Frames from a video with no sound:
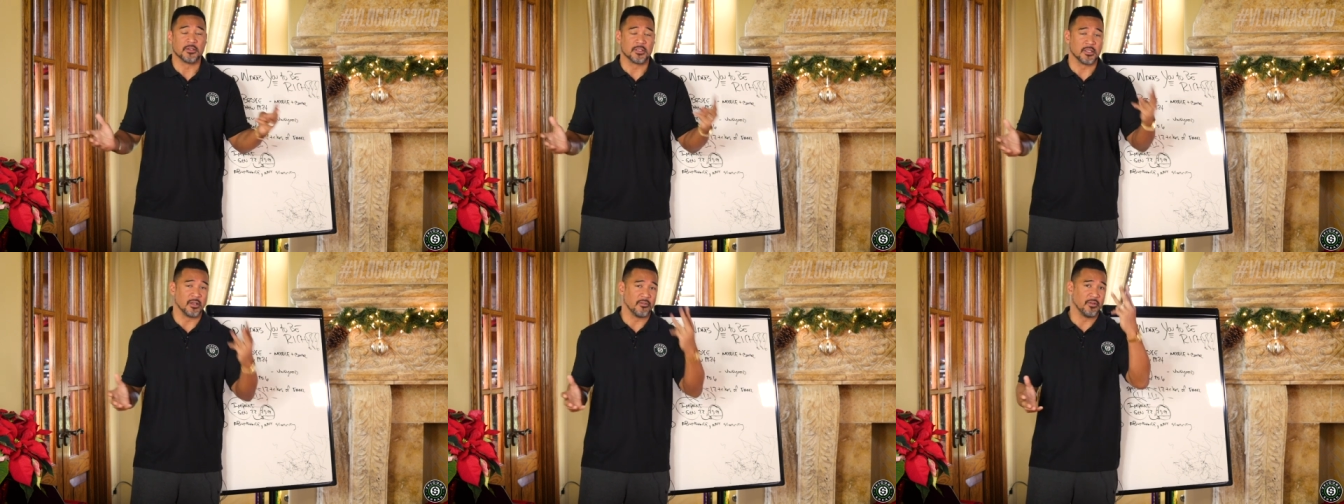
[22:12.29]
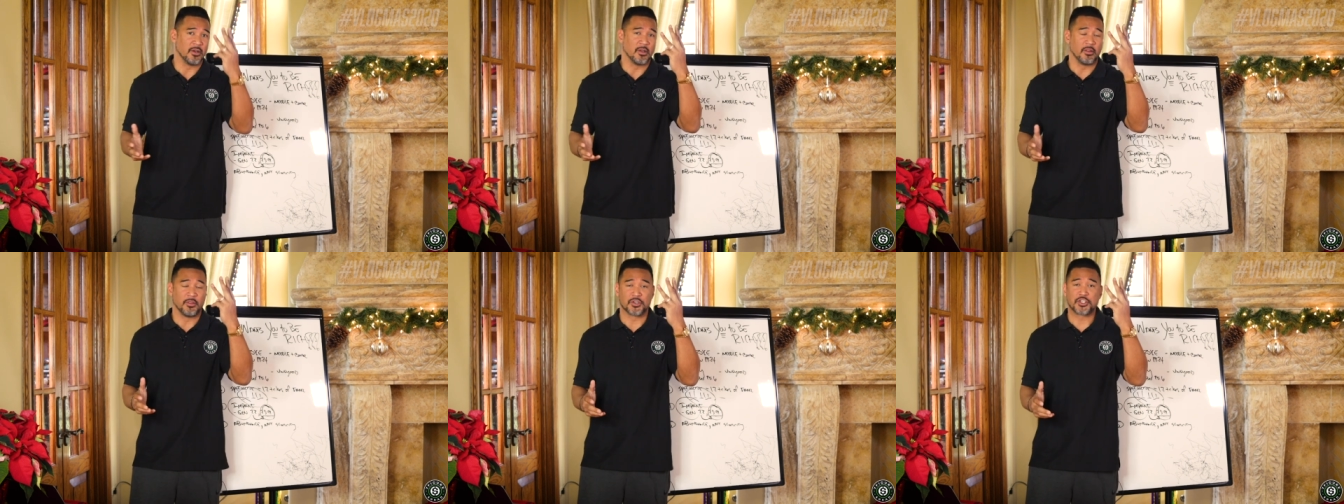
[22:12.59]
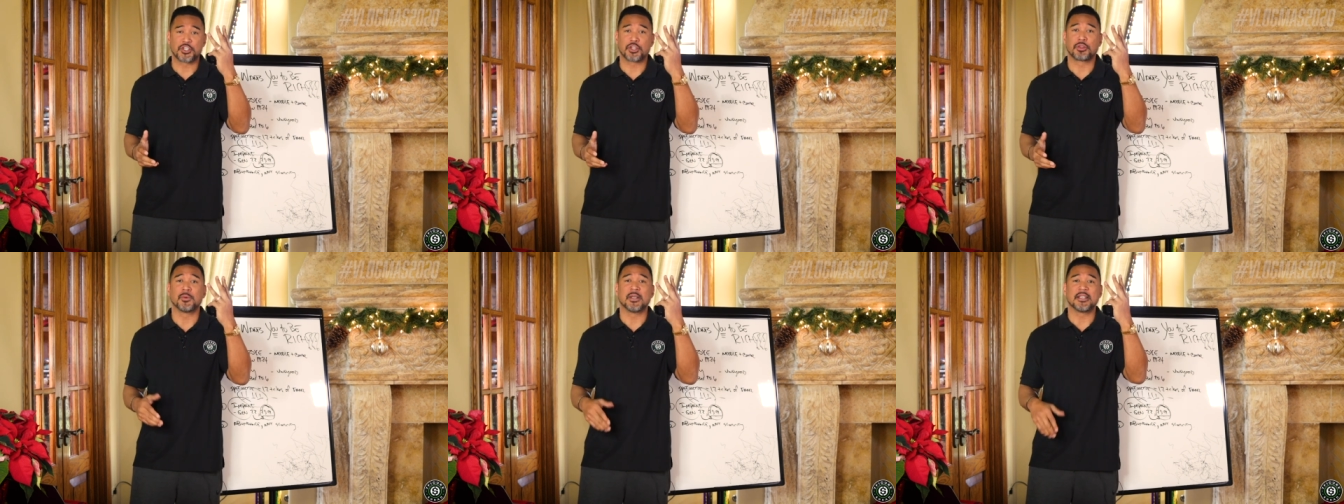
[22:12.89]
because of
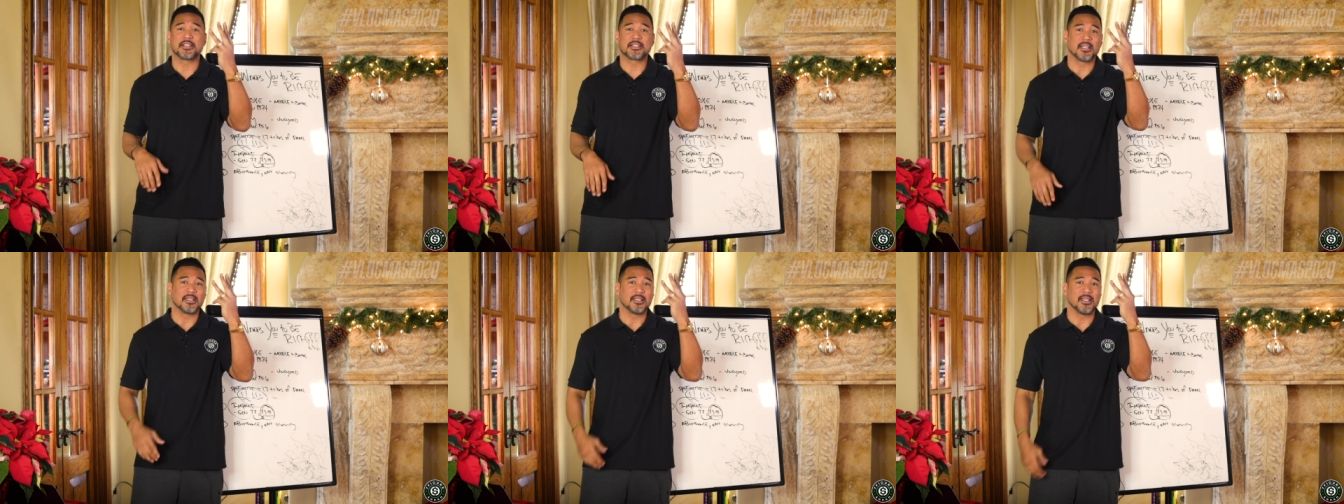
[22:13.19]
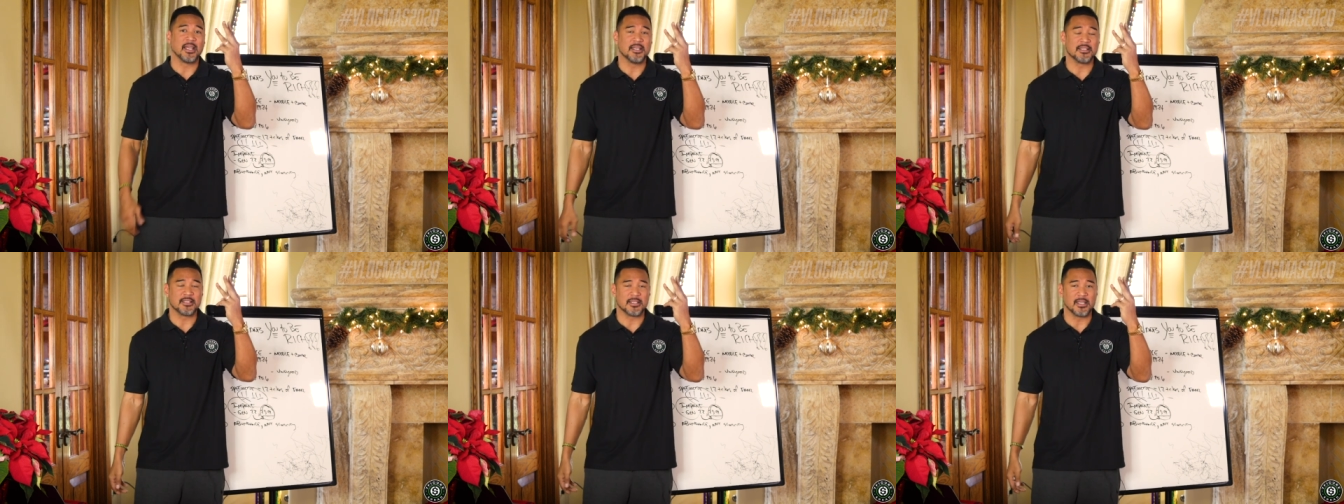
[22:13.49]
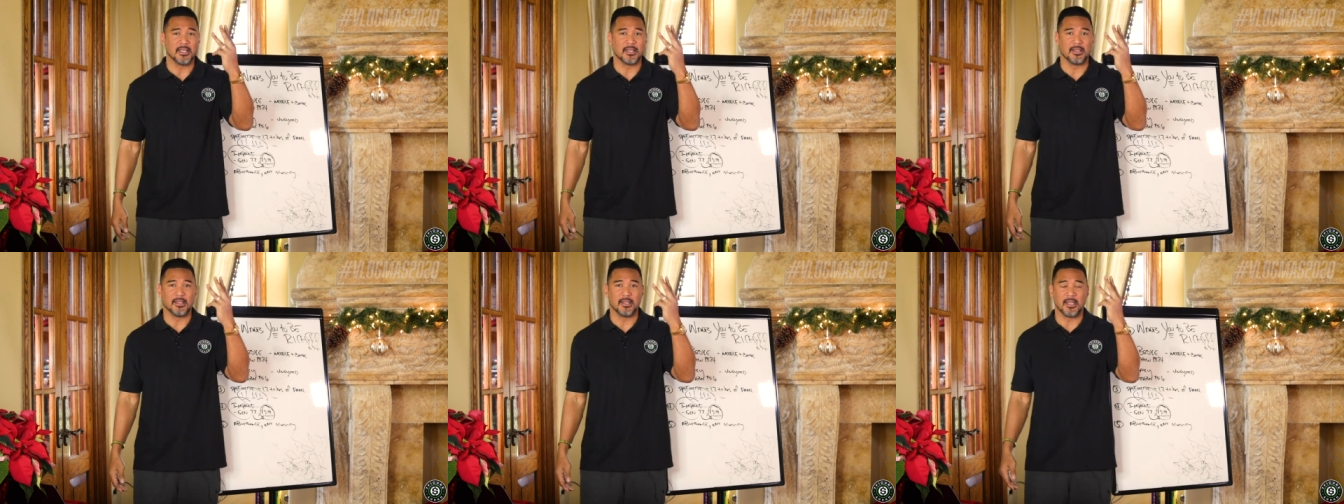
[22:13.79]
uh, there's three
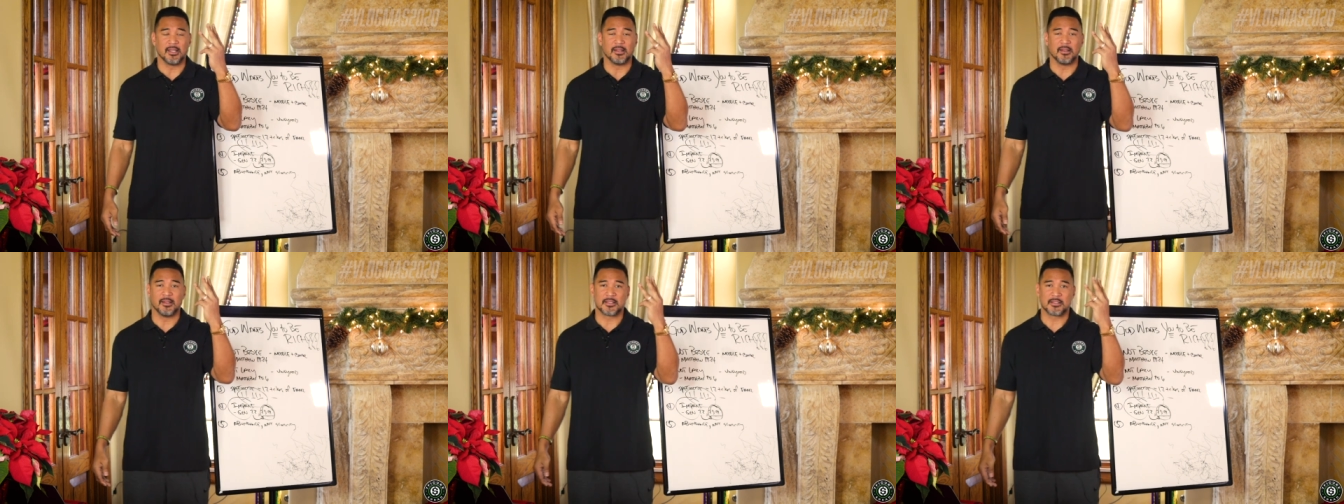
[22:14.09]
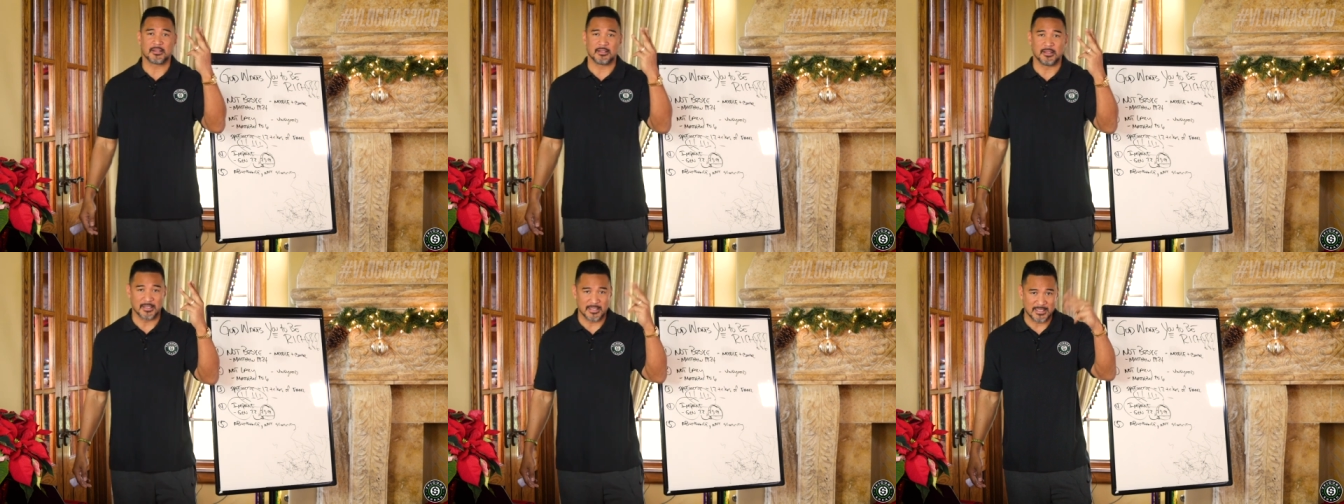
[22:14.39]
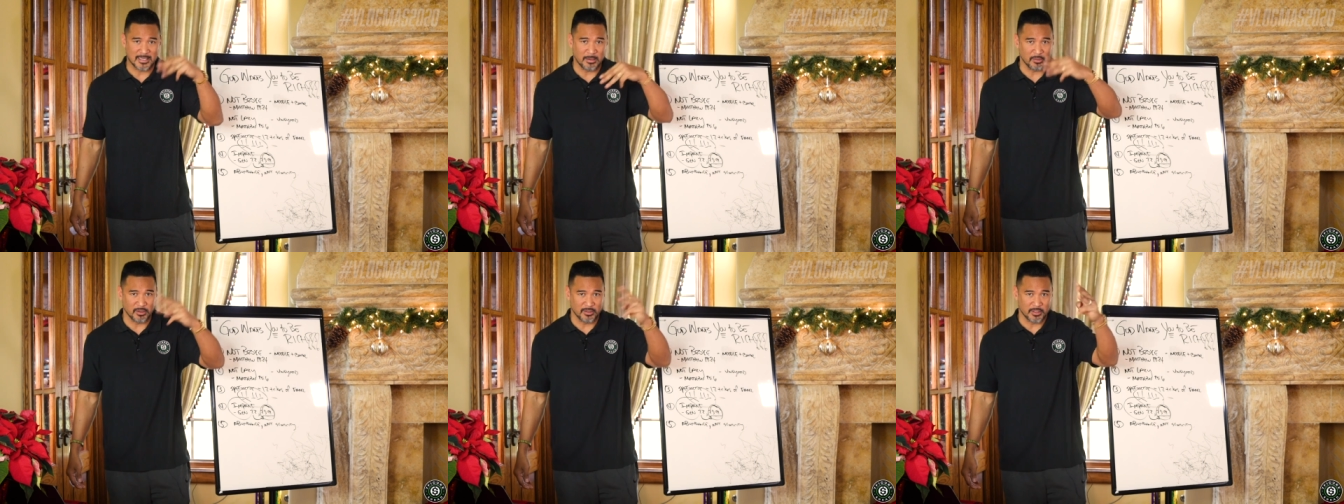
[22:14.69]
Sundays in in this
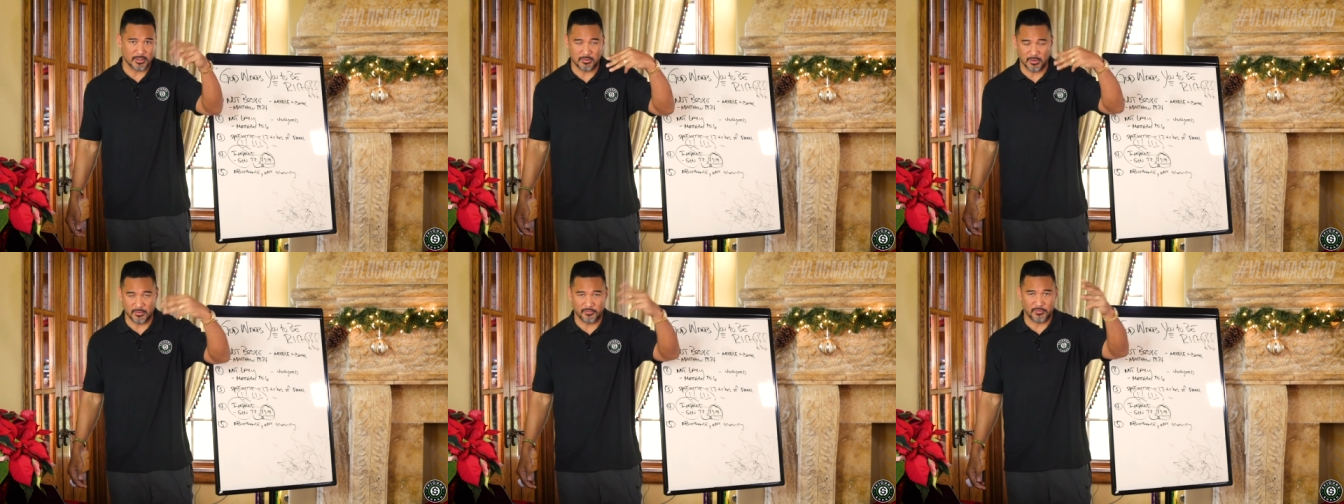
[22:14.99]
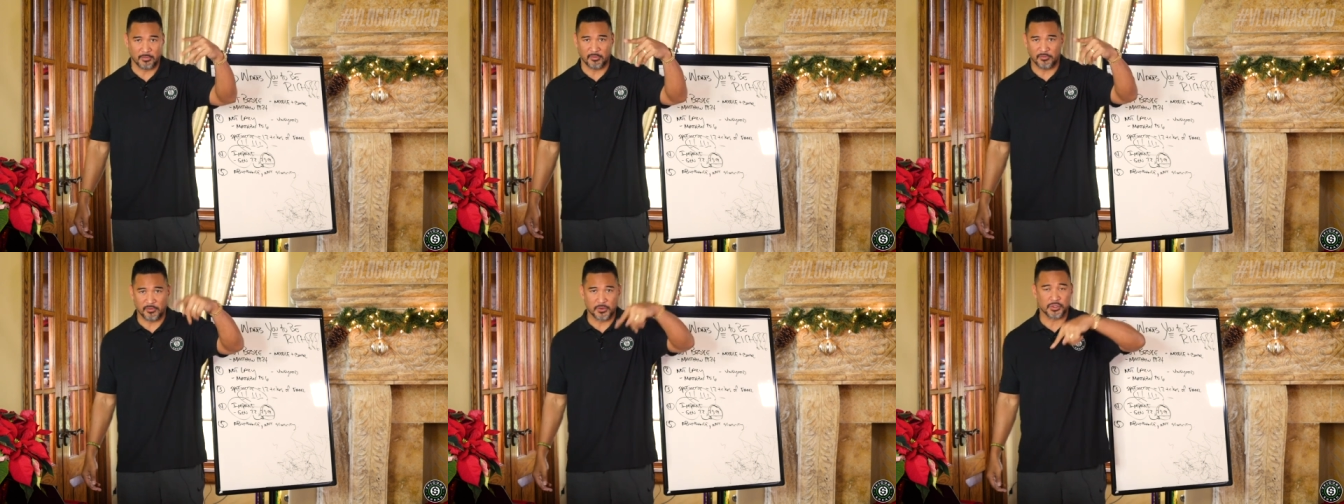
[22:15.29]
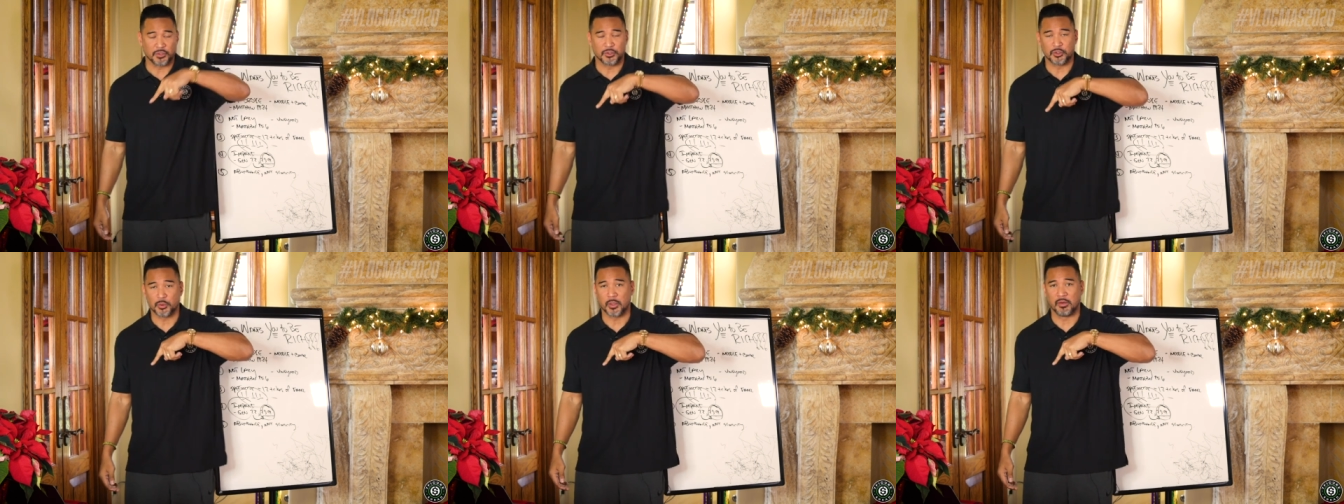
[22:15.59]
December, this from the
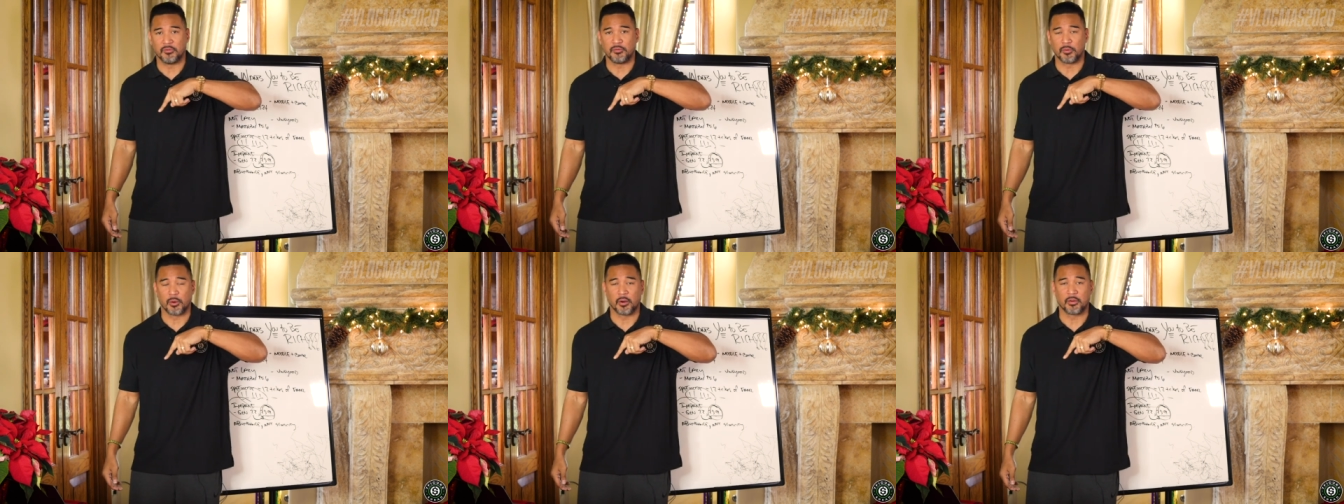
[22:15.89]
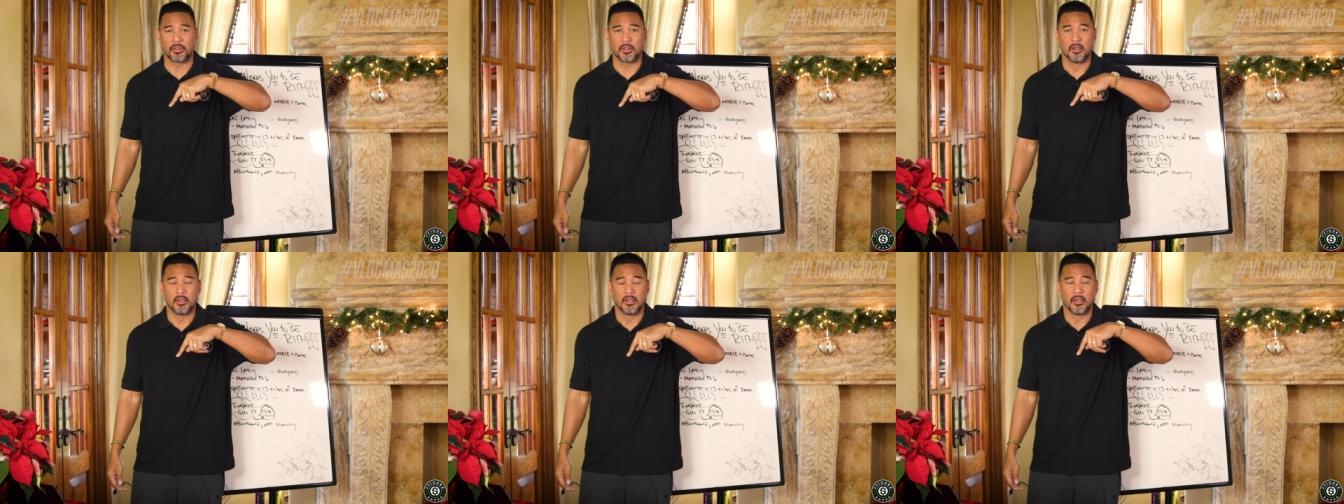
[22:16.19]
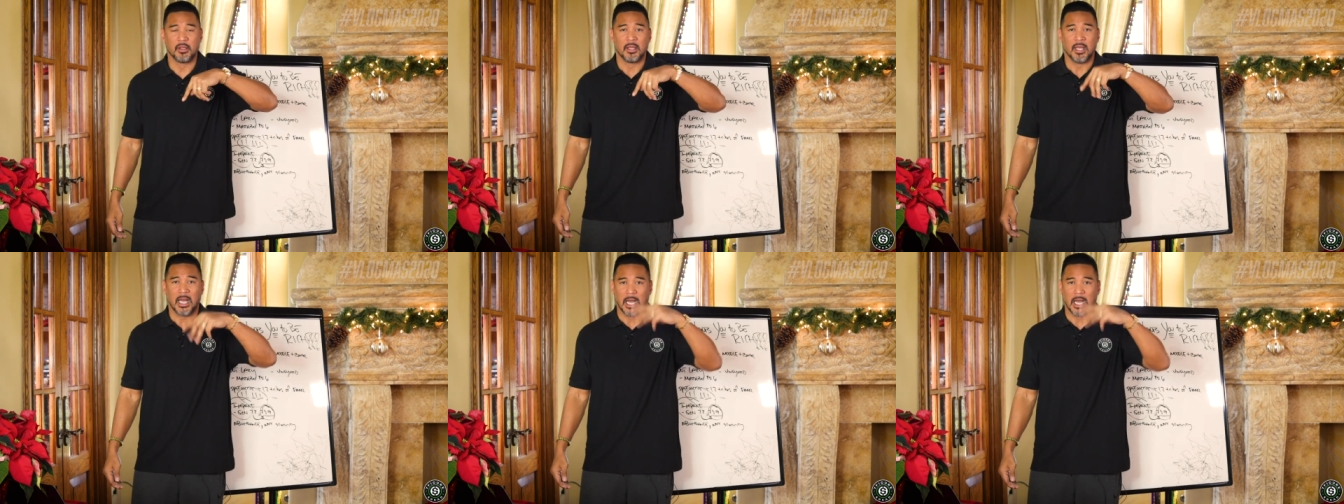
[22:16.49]
first to the 24th.